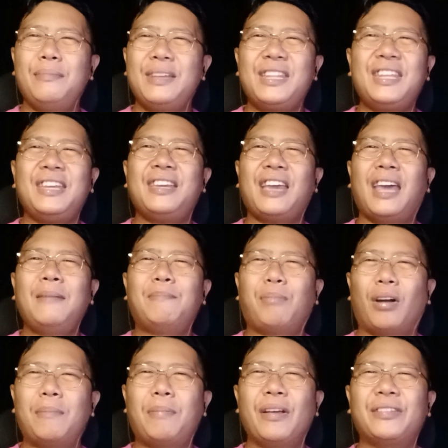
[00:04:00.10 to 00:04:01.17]
meaning and
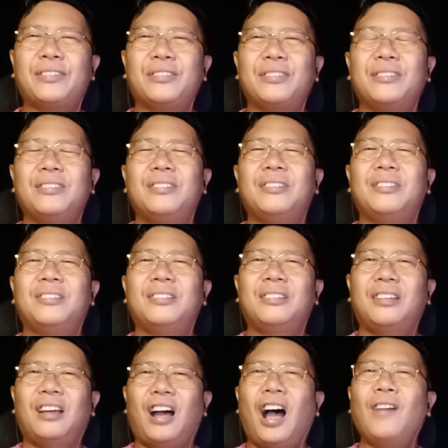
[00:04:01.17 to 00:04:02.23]
purpose
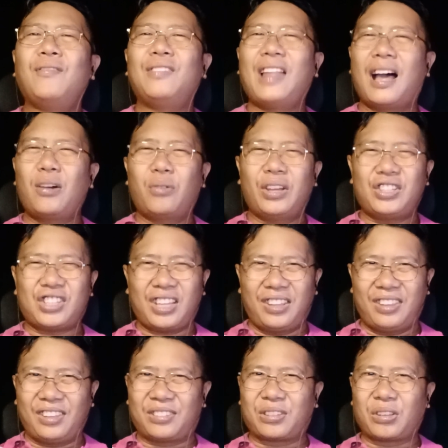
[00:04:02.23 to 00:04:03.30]
of language
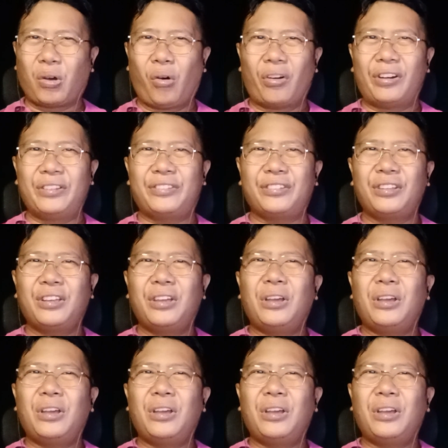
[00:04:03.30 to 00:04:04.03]
in this course,